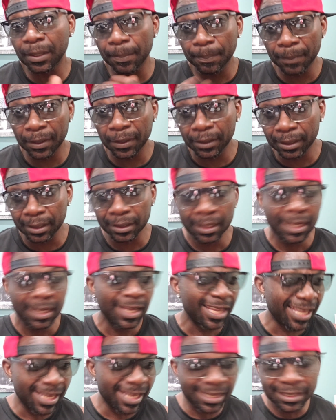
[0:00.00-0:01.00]
money,
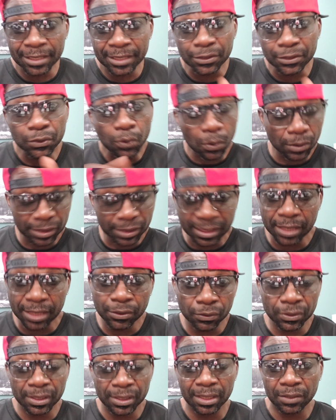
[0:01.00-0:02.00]
the stores are
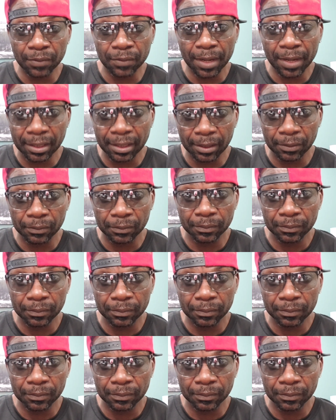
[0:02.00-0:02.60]
using it right now.